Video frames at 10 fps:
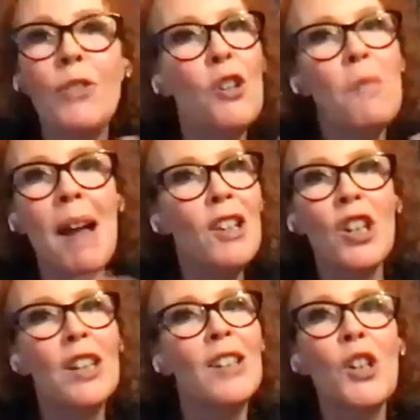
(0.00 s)
Can you
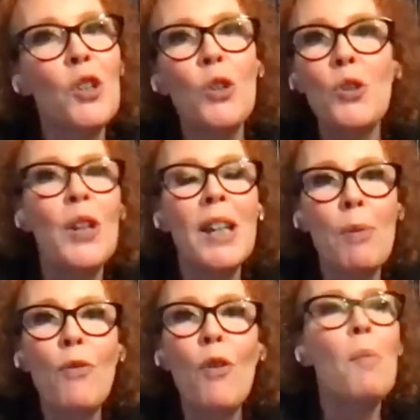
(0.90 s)
imagine? So you doing a
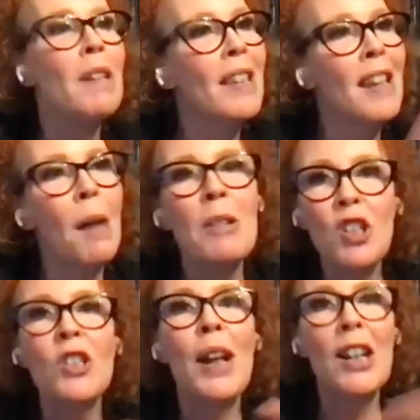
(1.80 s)
performance, and I mean,
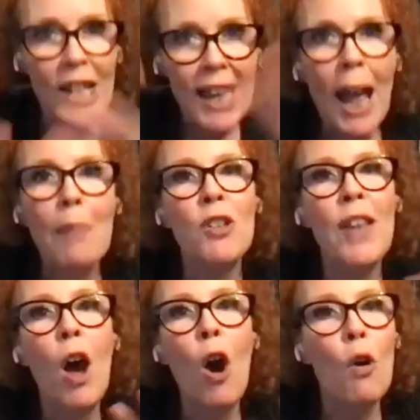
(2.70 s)
just to actually capture
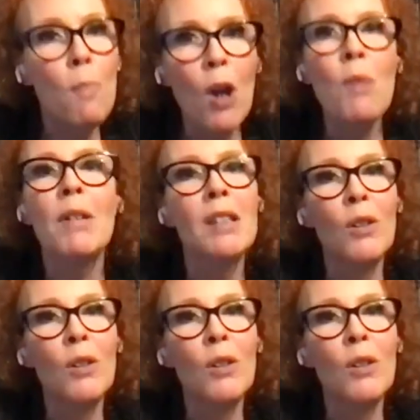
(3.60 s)
that whole moment.